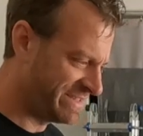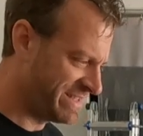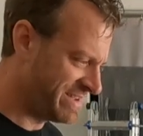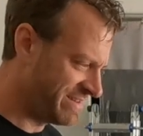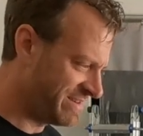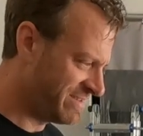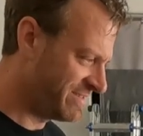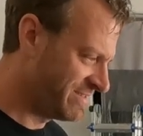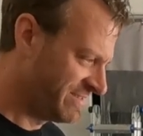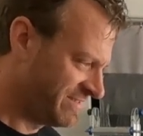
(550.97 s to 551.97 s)
and then
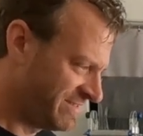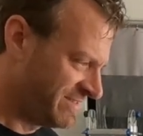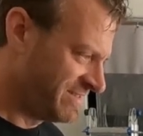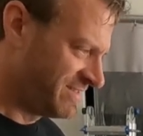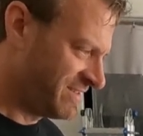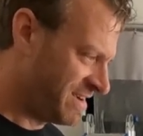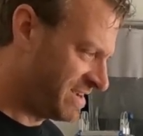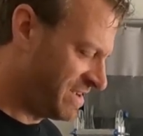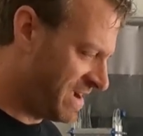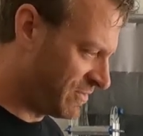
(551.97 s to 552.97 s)

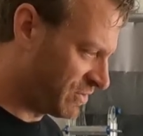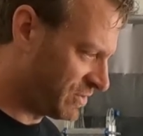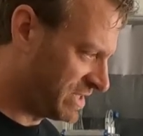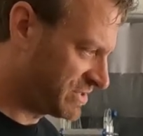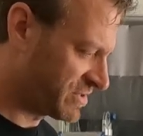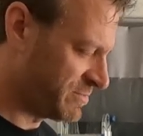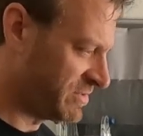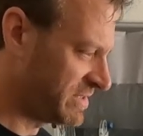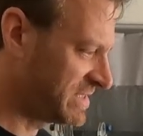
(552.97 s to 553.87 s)
you have a little less trouble.